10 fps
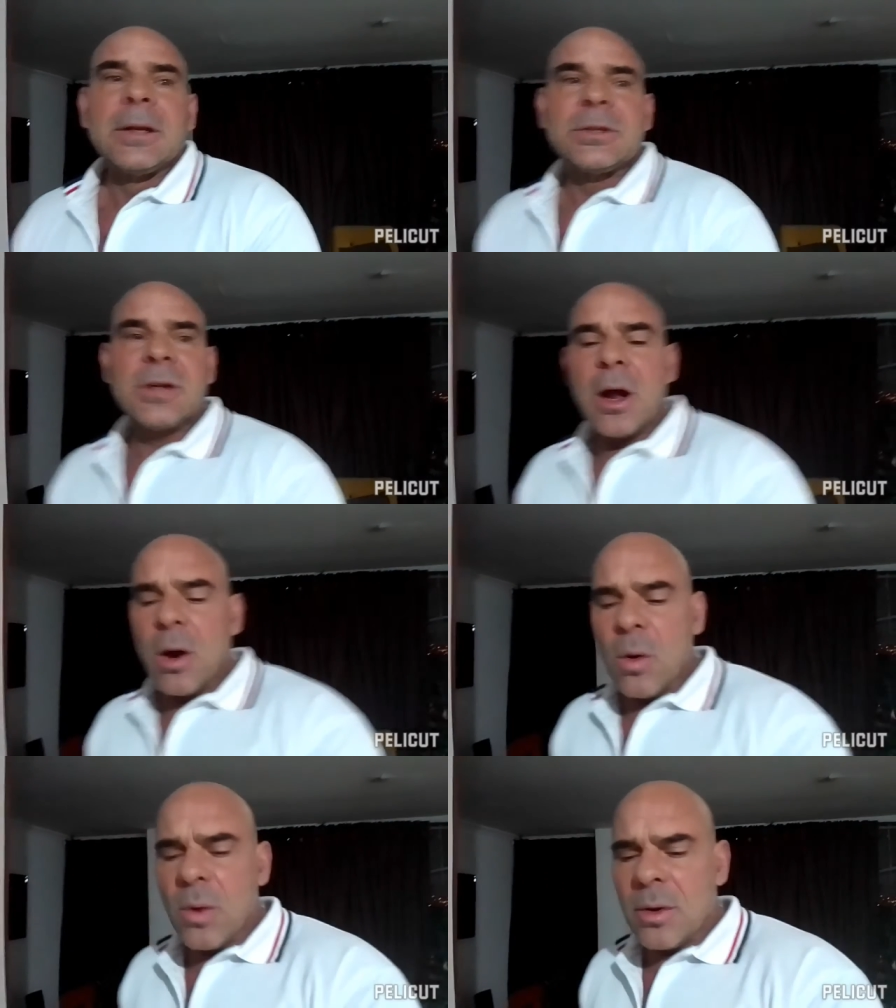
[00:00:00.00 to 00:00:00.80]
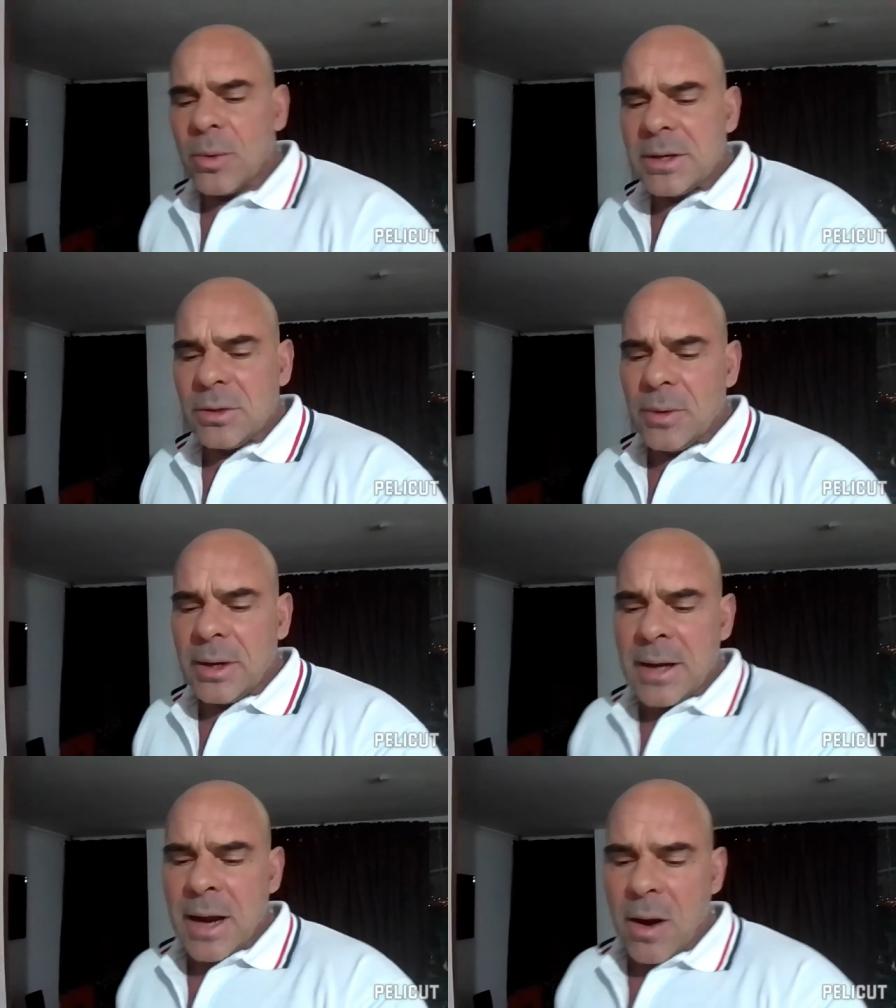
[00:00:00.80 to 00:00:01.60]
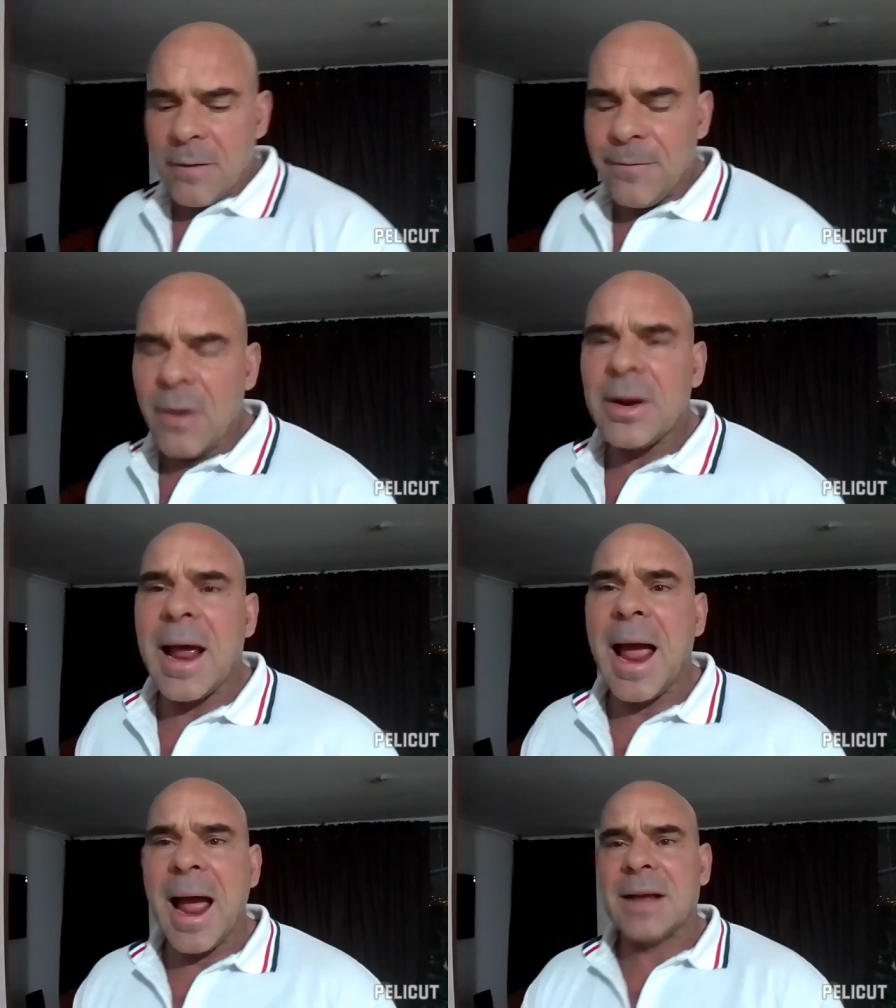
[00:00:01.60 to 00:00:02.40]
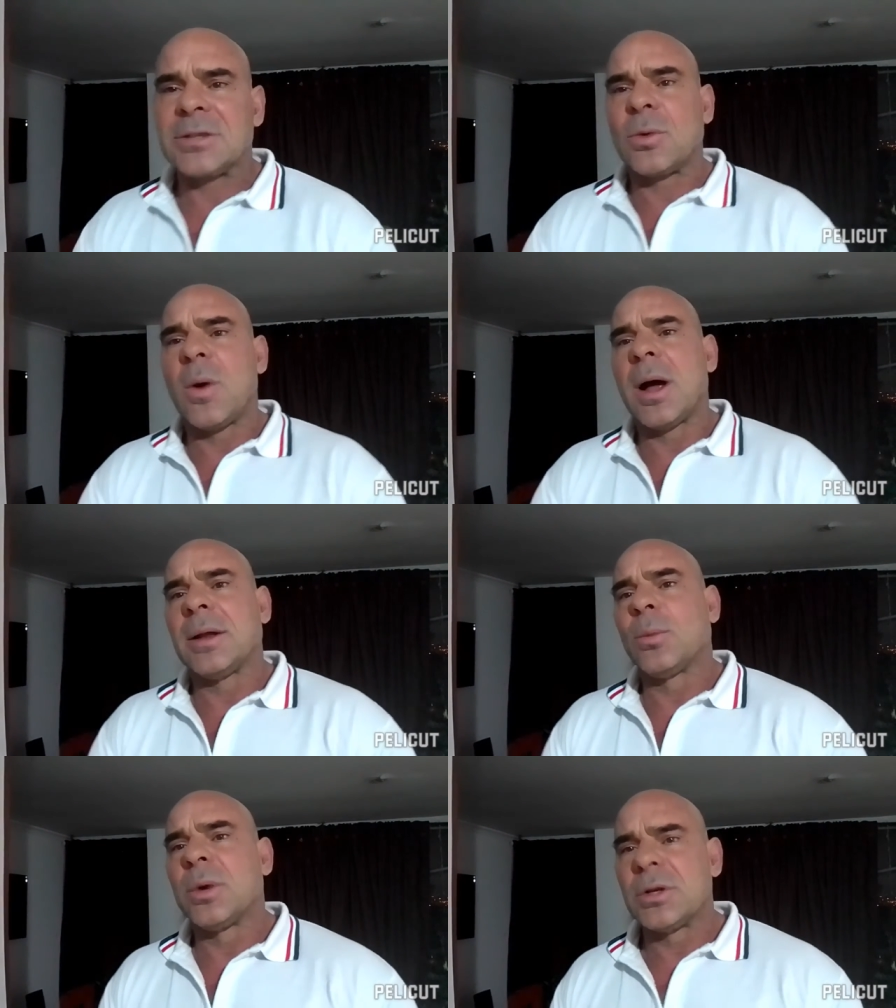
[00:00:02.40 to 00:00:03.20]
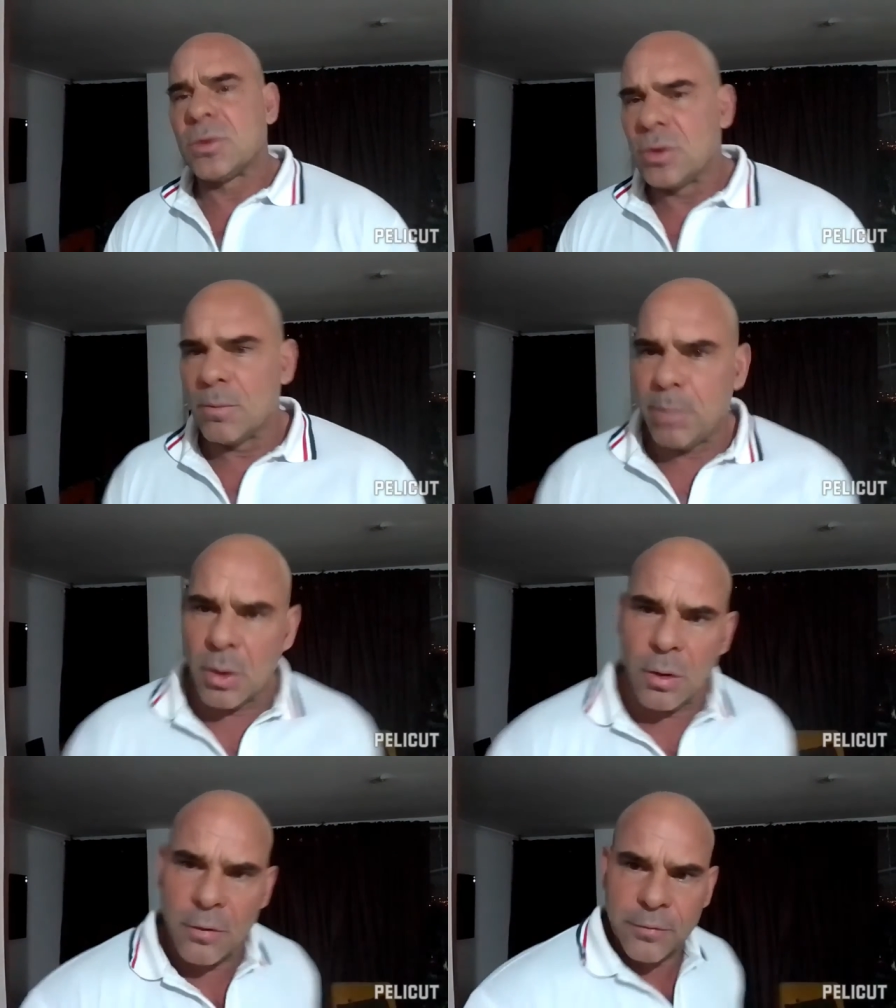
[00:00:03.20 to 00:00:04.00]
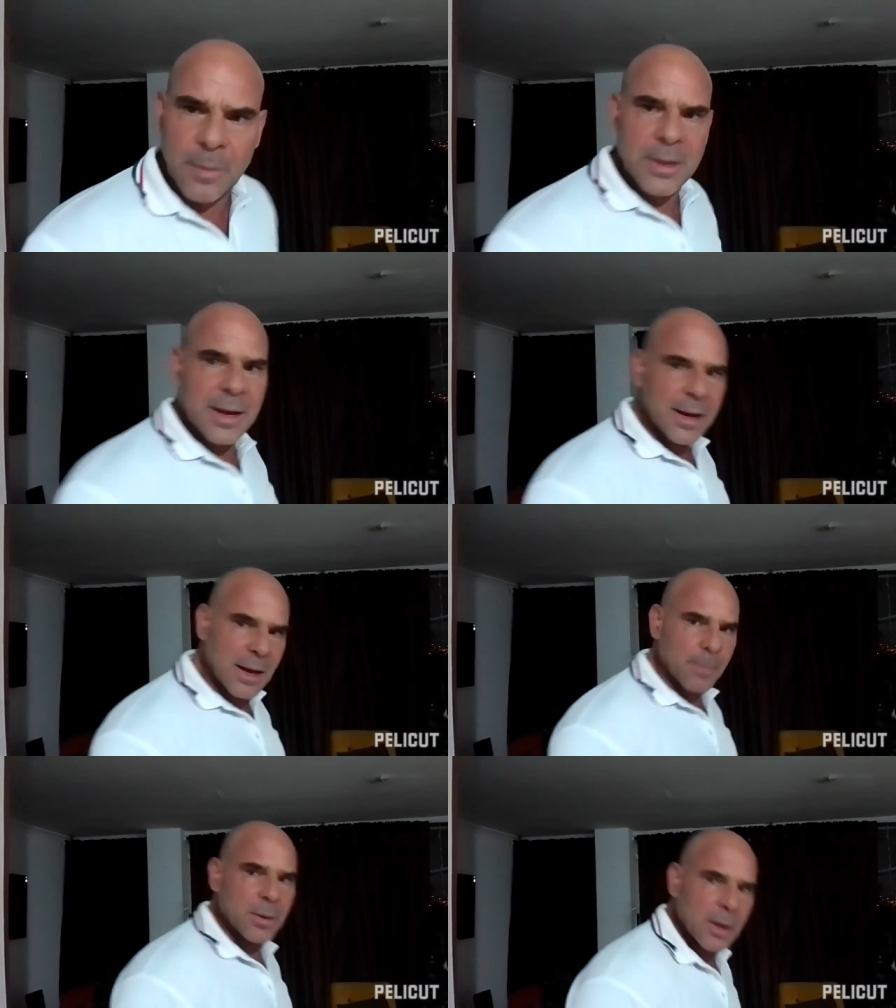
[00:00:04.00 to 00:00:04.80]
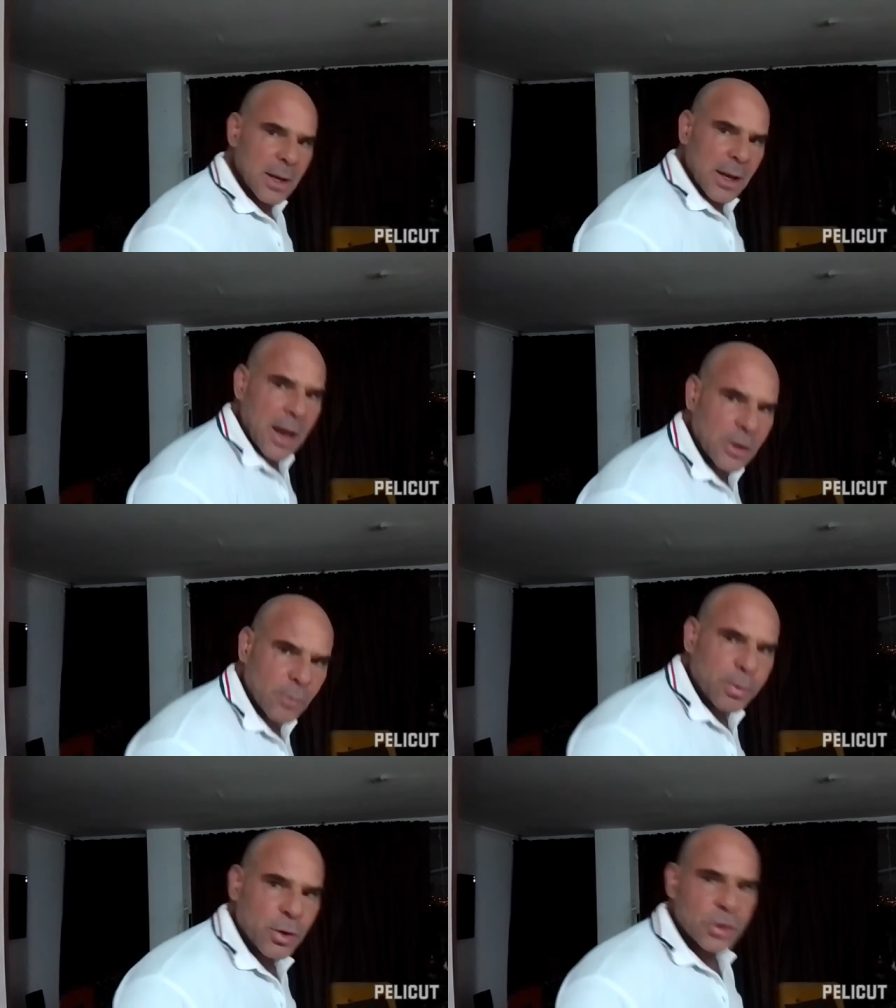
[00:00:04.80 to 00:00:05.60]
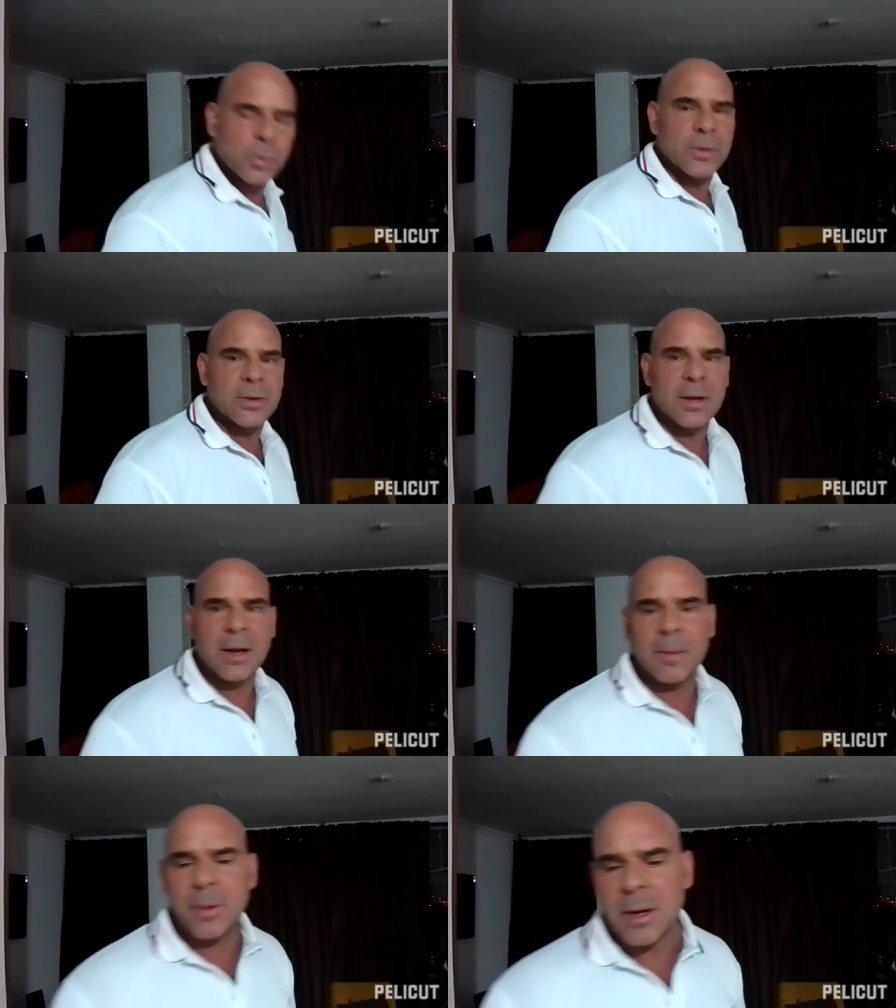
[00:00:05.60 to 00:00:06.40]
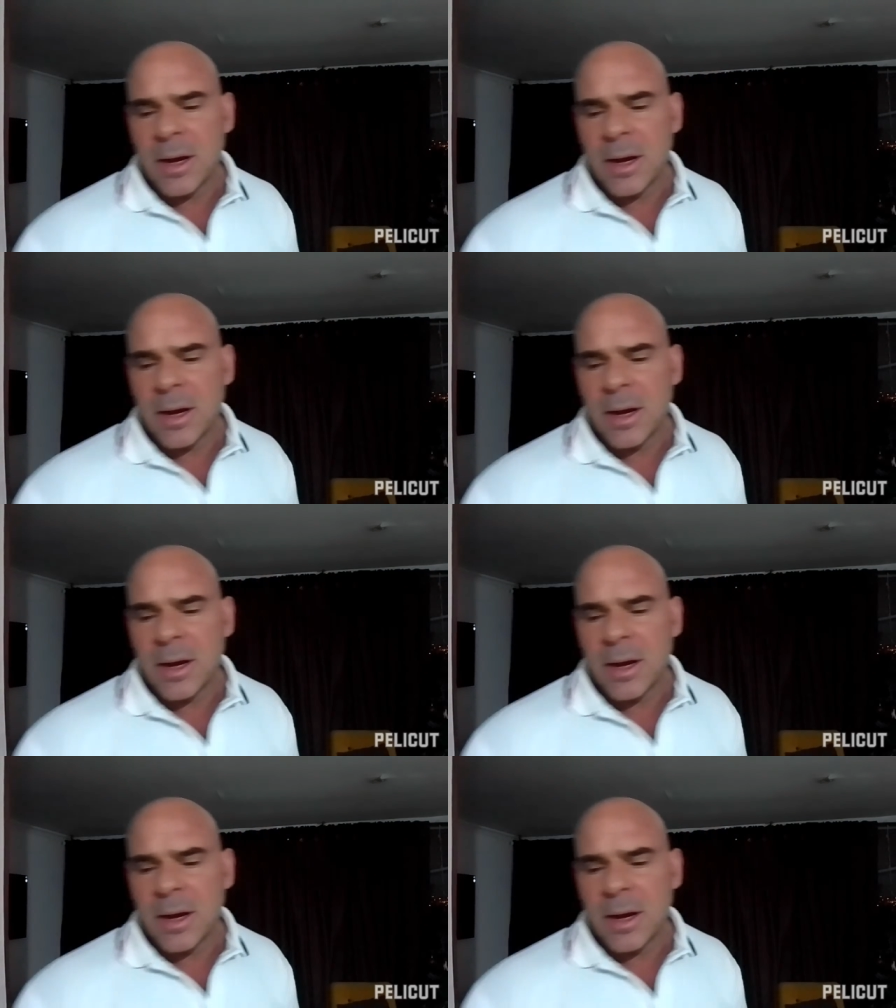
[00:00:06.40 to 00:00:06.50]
So what are we doing now? I found a hack squat, which you pull from the hip and you push with the hip.